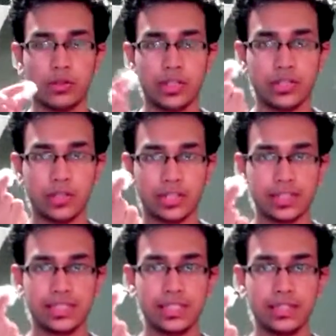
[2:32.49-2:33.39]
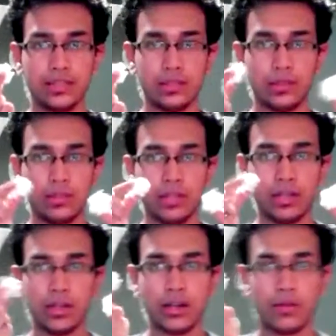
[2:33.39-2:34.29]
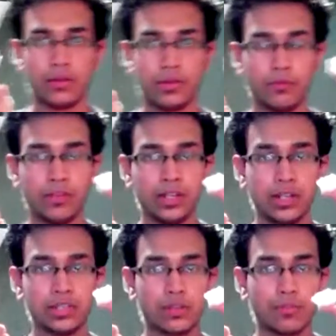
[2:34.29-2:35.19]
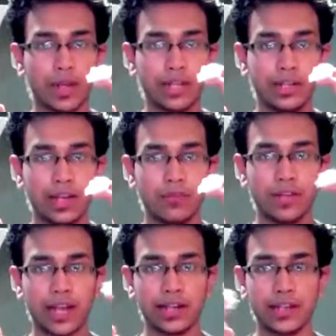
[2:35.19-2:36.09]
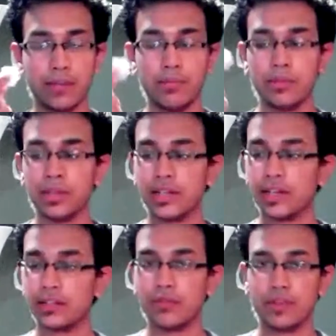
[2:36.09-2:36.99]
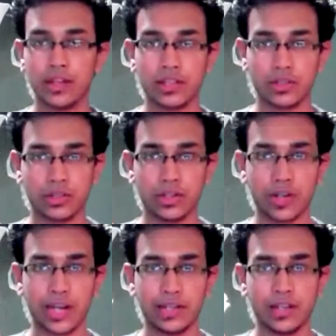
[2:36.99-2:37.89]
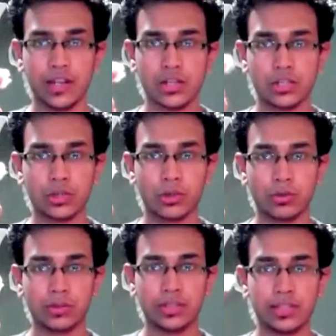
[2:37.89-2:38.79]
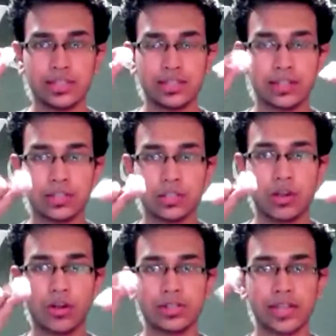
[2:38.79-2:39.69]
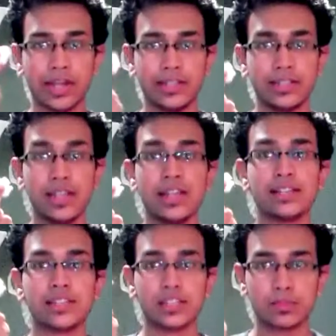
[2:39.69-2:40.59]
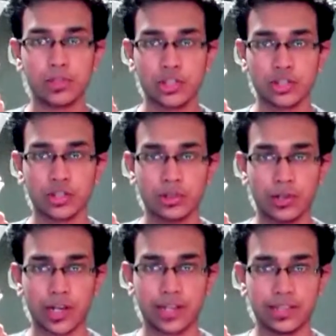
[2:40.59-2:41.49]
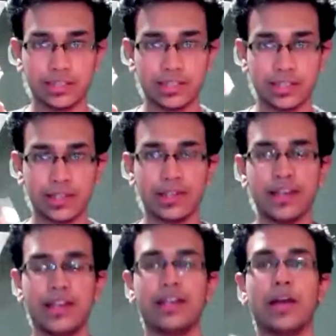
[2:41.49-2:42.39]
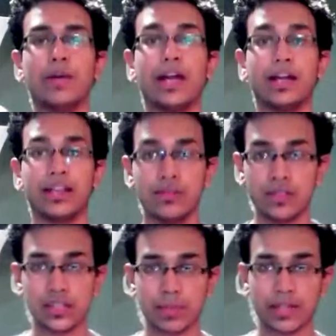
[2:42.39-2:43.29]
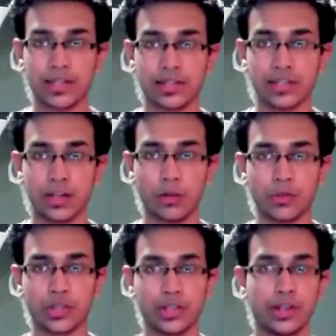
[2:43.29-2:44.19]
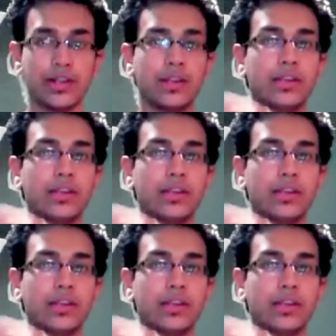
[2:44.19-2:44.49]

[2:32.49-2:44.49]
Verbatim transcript: Okay, you can see the fingers of my left hand are mimicking the fingers on the right so this doesn't cause any suspicion to arise. Now I give the spectators an option